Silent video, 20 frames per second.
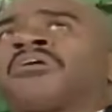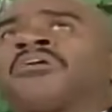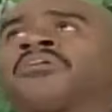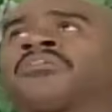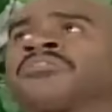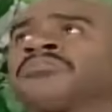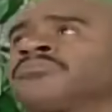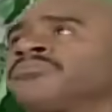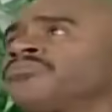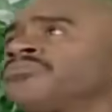
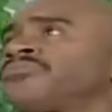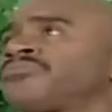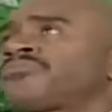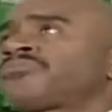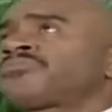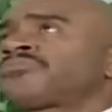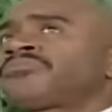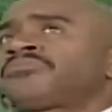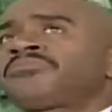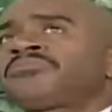That's right.
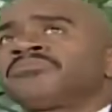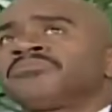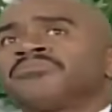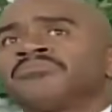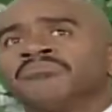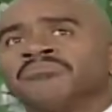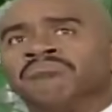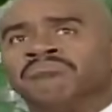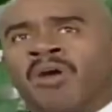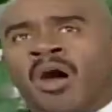
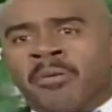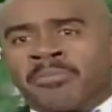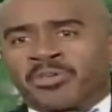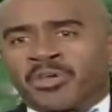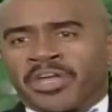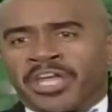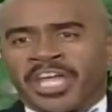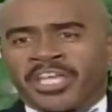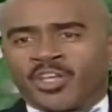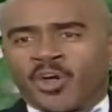
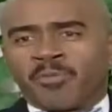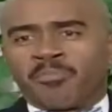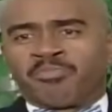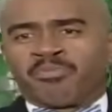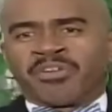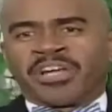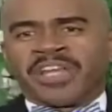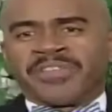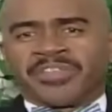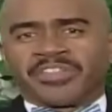Moment you hear your
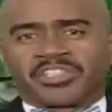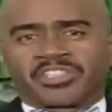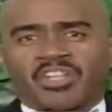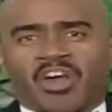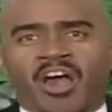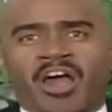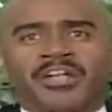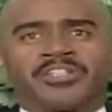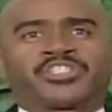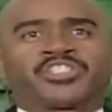breathing
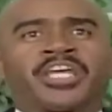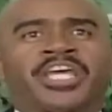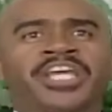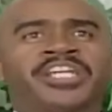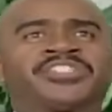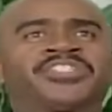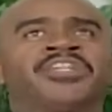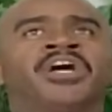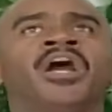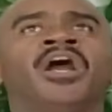start
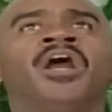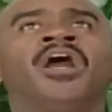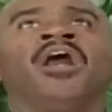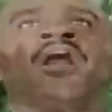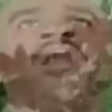changing.